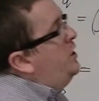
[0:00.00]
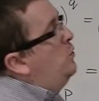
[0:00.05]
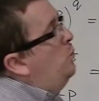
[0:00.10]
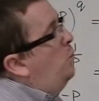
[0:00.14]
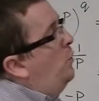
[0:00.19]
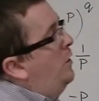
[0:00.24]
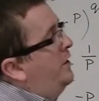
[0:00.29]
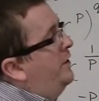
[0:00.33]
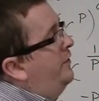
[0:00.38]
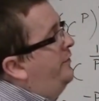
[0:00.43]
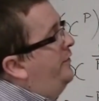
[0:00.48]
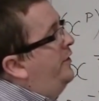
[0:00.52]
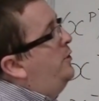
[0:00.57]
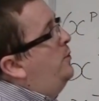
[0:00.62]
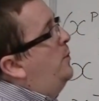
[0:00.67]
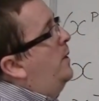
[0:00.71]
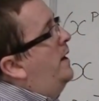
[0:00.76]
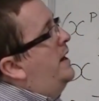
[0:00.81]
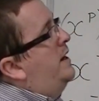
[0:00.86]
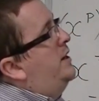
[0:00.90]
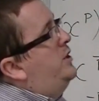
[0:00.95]
you want to
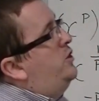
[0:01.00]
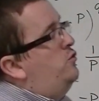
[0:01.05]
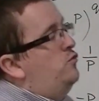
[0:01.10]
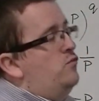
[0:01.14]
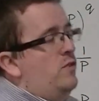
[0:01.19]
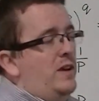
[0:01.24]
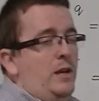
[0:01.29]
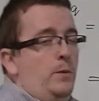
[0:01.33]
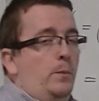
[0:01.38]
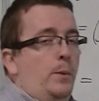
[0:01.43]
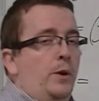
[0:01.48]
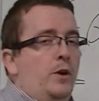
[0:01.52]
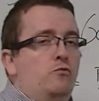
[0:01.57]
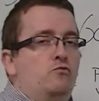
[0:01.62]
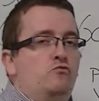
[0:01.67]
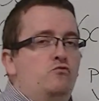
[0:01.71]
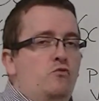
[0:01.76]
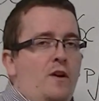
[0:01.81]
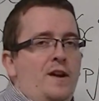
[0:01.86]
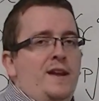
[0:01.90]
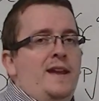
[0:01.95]
do here is you really want to
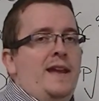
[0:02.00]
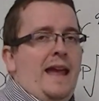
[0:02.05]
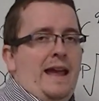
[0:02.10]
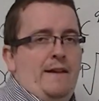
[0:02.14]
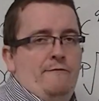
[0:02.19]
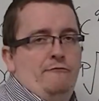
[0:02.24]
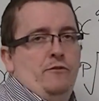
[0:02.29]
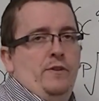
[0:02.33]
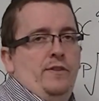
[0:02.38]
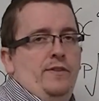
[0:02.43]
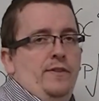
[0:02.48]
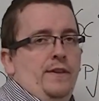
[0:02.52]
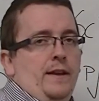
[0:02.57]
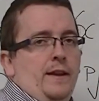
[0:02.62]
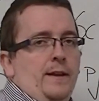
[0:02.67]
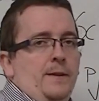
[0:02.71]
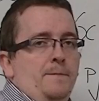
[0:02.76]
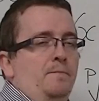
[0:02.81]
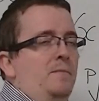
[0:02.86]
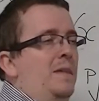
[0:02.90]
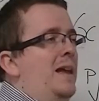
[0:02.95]
write
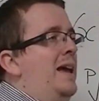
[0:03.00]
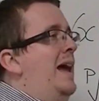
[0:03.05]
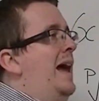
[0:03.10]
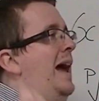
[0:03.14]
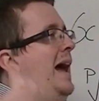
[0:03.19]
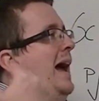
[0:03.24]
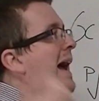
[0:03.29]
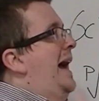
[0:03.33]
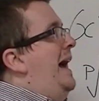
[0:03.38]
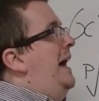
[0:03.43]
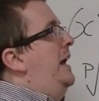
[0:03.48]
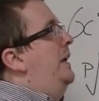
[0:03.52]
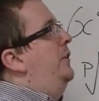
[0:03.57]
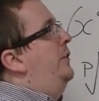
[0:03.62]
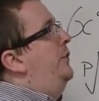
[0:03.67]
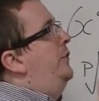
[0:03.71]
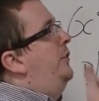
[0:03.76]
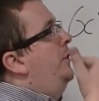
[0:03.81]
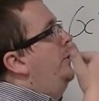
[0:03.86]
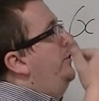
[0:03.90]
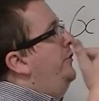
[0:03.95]
everything
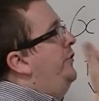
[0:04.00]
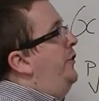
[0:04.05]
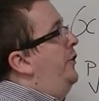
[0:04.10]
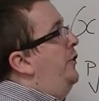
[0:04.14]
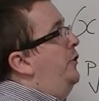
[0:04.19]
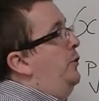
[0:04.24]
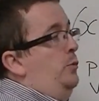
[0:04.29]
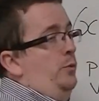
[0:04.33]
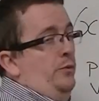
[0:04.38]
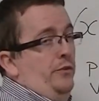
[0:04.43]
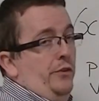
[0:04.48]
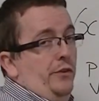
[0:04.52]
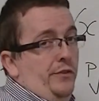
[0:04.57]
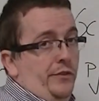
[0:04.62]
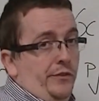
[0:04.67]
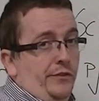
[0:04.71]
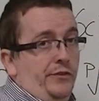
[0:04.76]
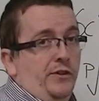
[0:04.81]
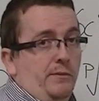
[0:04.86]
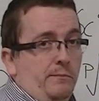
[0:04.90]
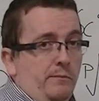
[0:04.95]
as two to the
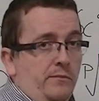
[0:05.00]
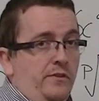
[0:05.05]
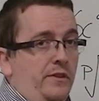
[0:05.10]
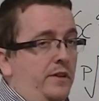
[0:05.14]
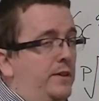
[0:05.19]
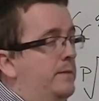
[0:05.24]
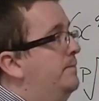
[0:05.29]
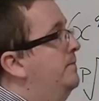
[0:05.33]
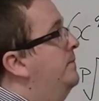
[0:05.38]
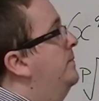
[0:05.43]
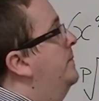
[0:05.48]
something.